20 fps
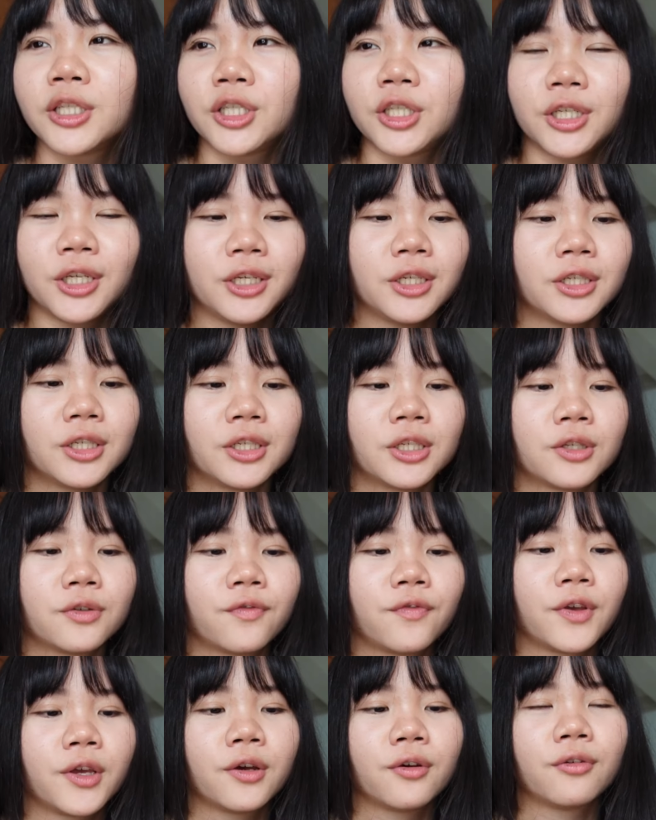she
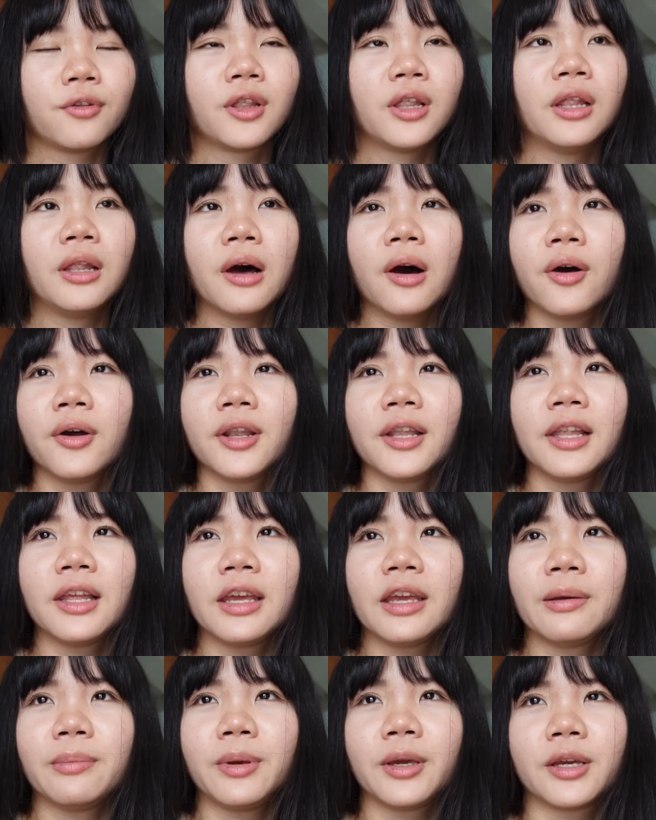just feel
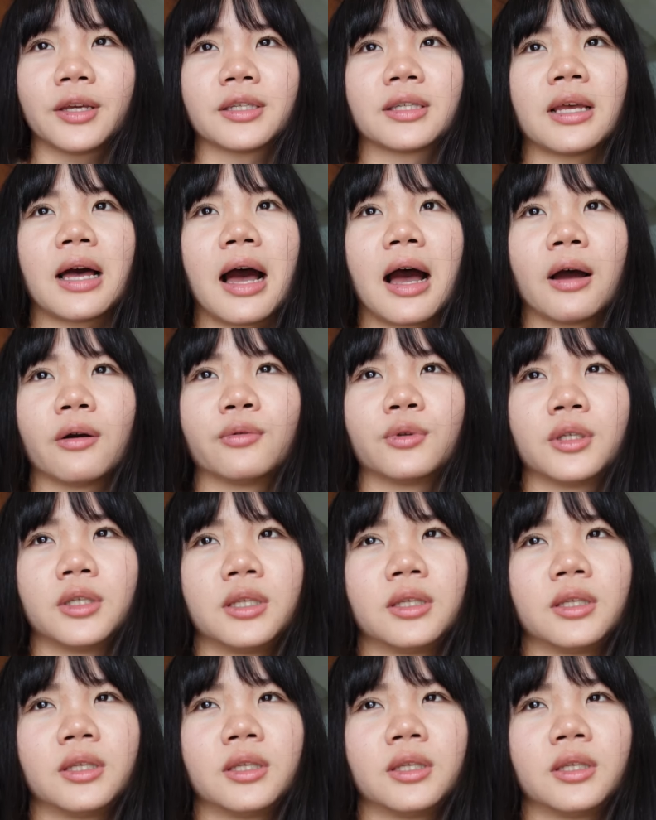lonely because I